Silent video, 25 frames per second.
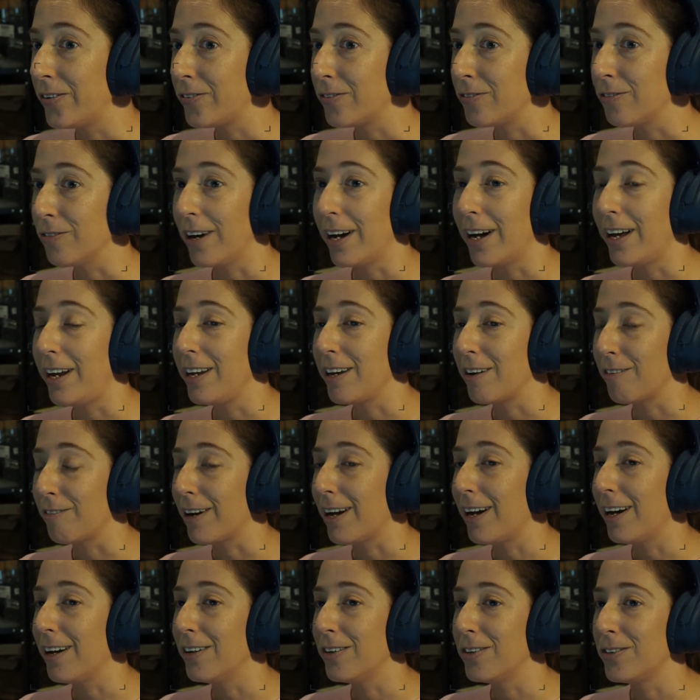riding
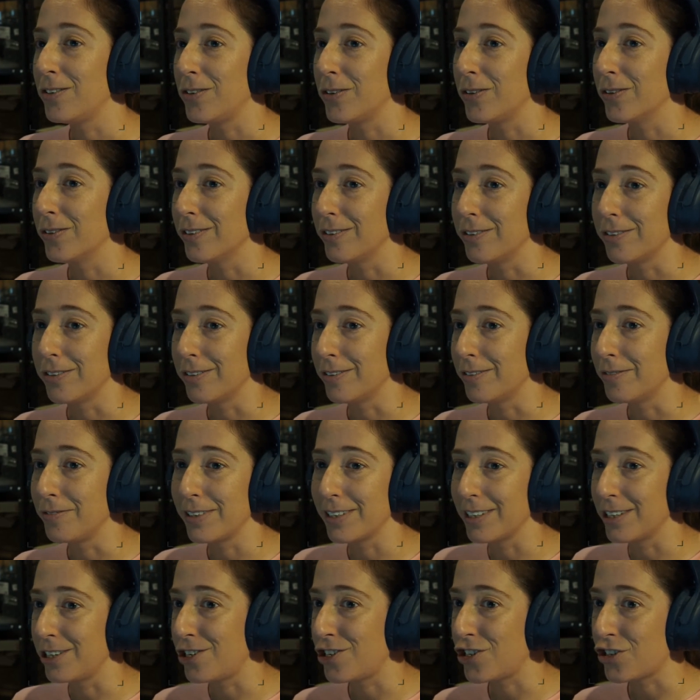around on the
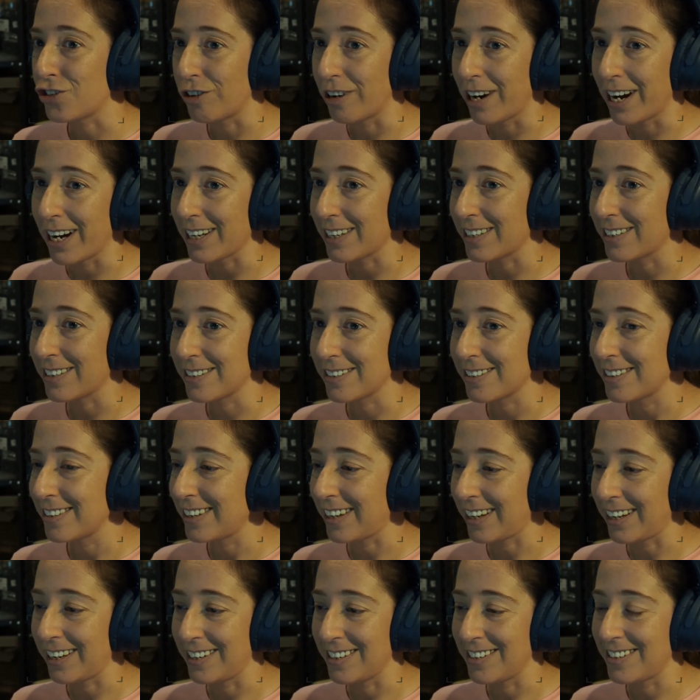village tracks
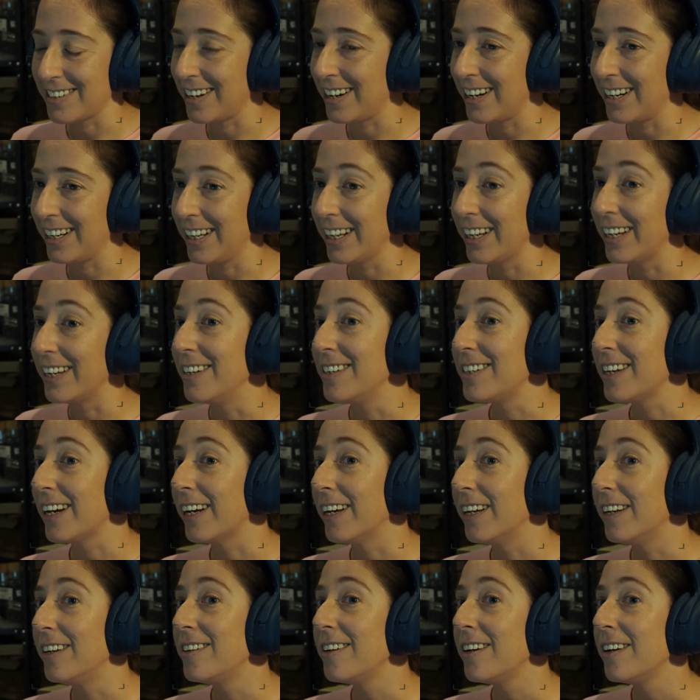in Thailand.
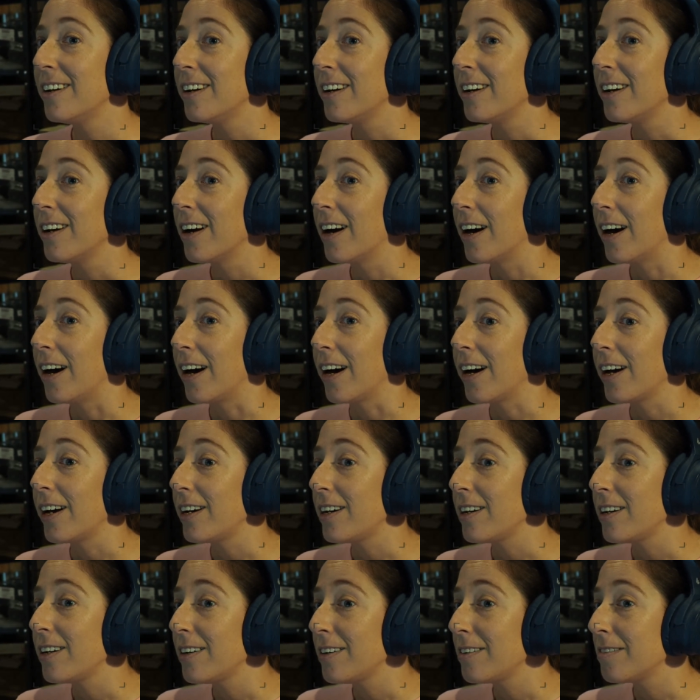And
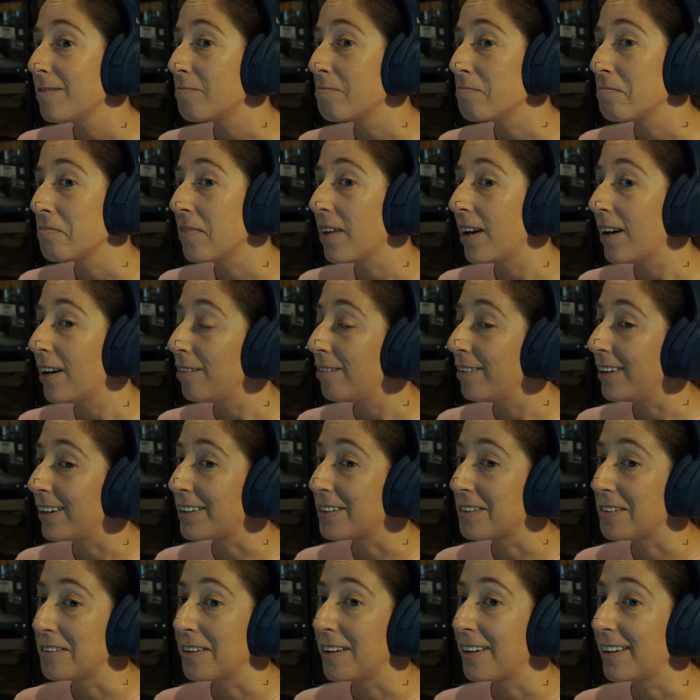I
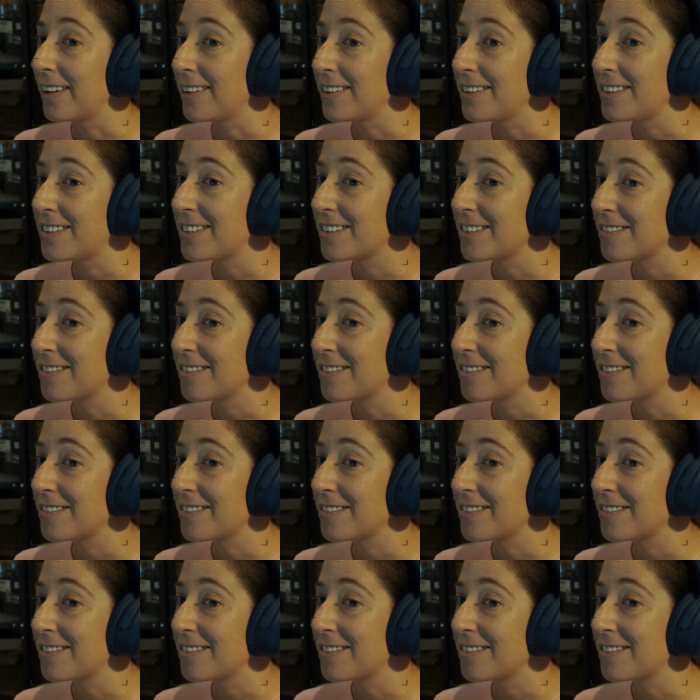reckon that,